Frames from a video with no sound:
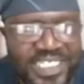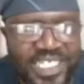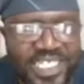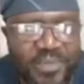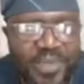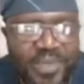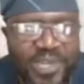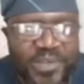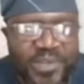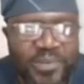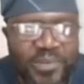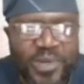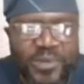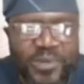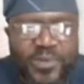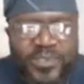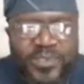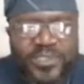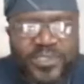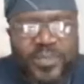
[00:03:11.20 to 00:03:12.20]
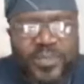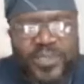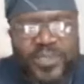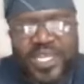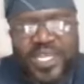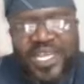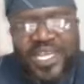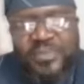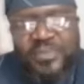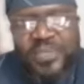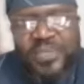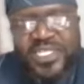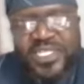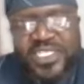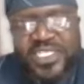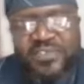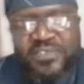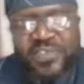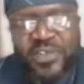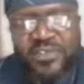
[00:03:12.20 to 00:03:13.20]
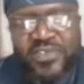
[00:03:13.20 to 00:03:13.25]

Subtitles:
I jokingly say, my role sometimes can be